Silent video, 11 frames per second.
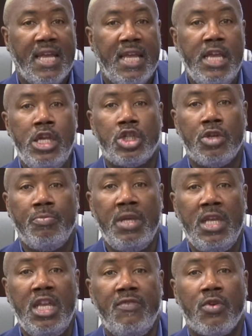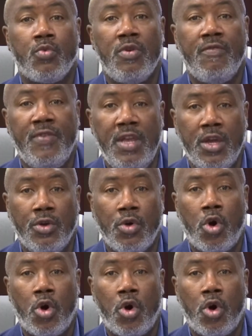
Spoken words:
he should be even revered